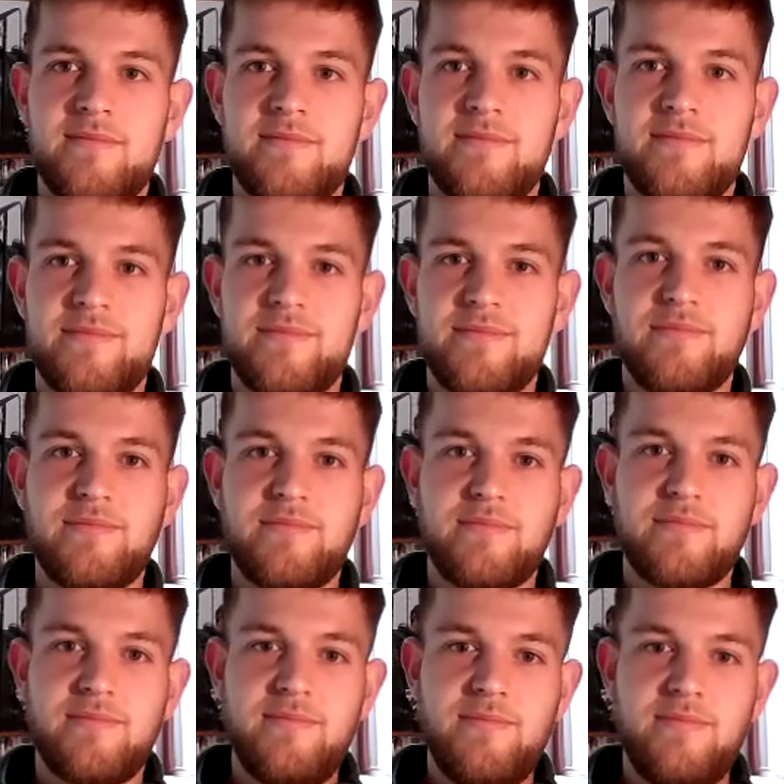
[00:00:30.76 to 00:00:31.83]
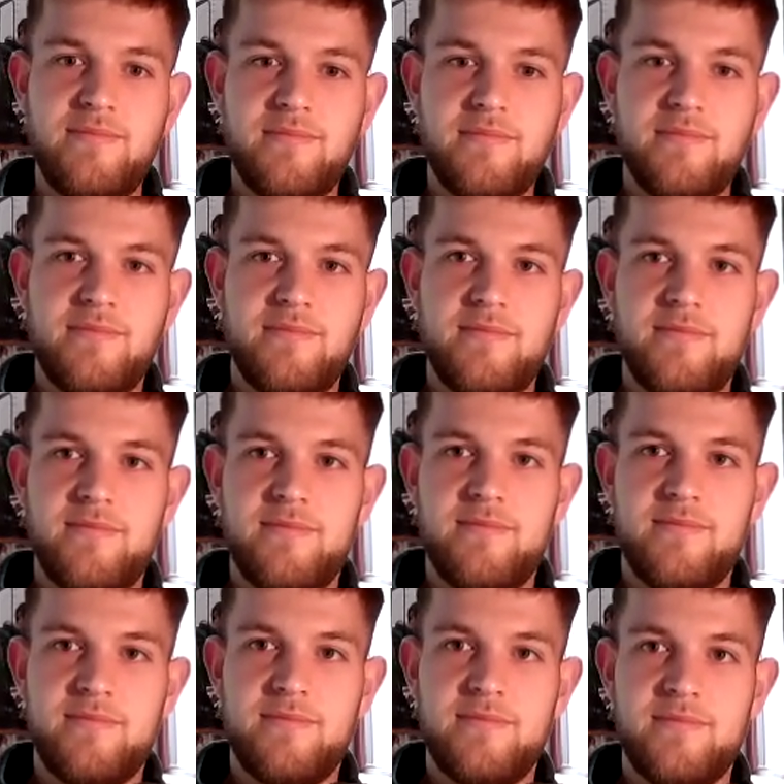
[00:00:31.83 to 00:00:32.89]

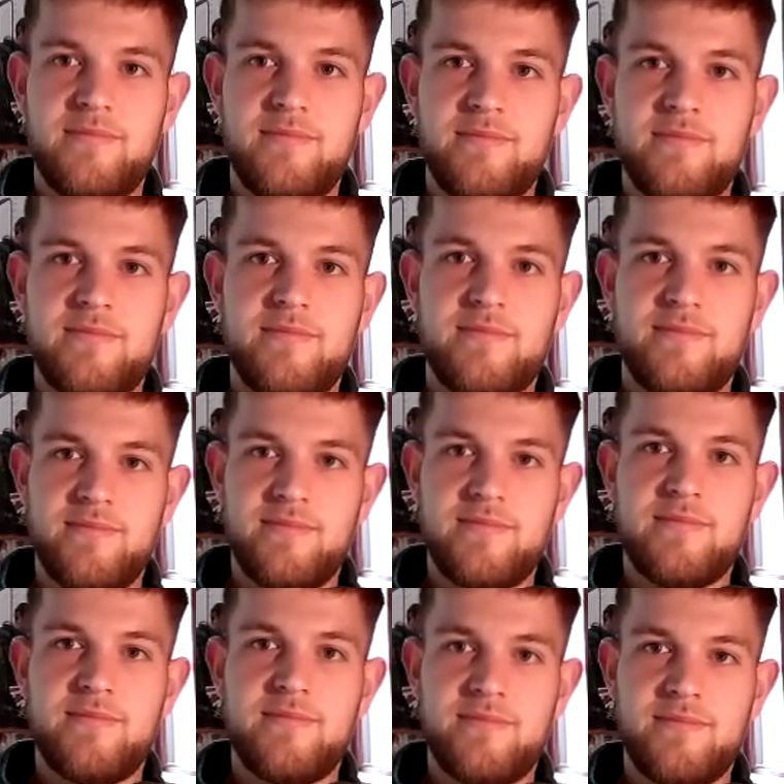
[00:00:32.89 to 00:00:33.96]
No words are spoken by the person on screen.